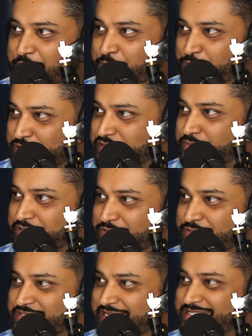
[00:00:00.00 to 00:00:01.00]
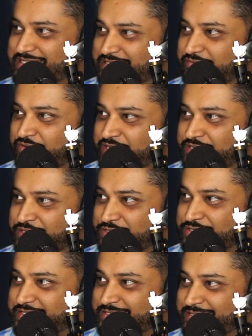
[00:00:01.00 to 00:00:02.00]
We posted one of those SEC
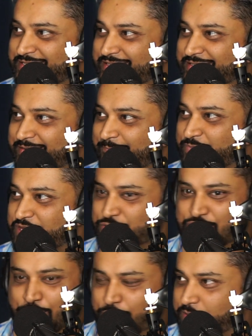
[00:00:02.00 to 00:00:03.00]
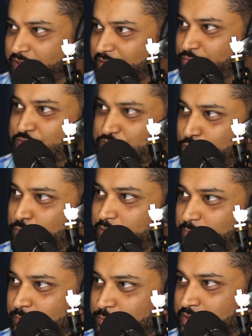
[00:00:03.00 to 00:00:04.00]
videos, and you showed me like there were so many
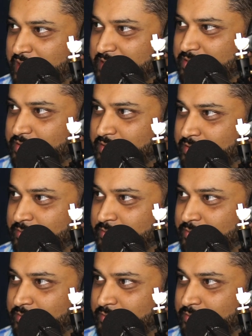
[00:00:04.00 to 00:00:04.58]
people liking it.